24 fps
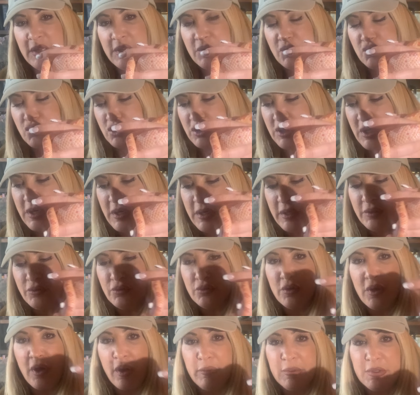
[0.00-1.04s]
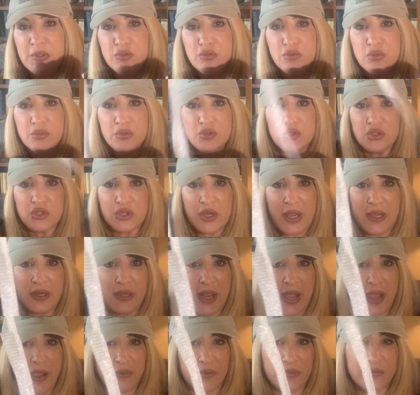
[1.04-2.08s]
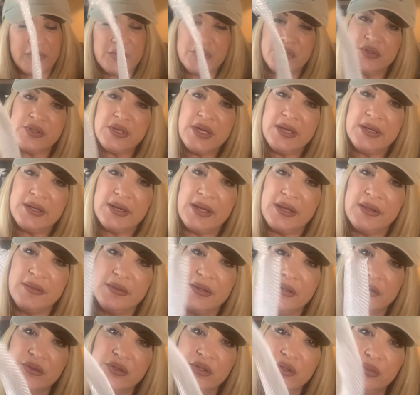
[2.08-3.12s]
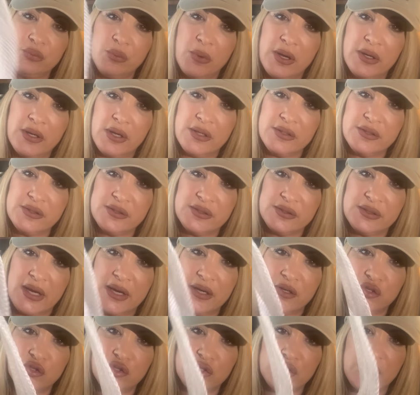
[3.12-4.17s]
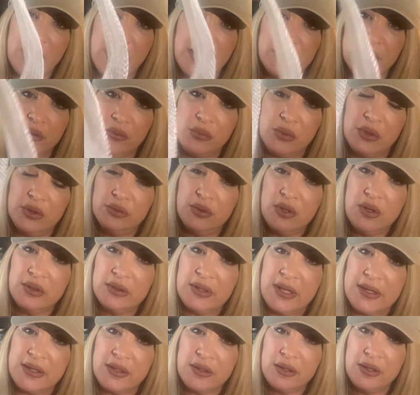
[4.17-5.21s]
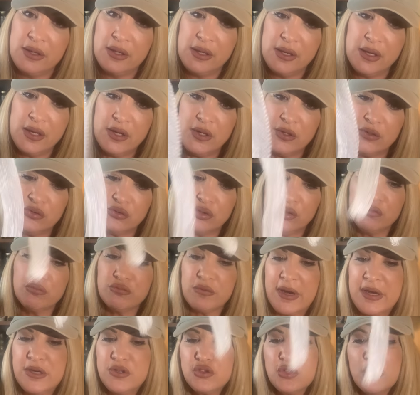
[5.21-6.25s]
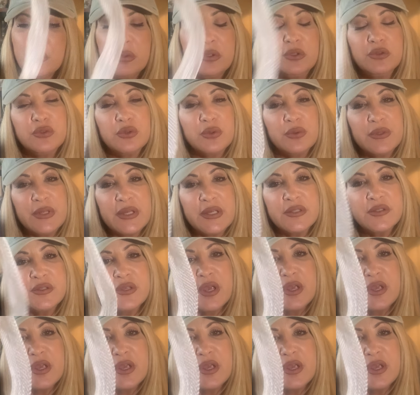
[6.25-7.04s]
she is going to shed out of her skin. And this is what a snake shed will look like. So Rachel will do this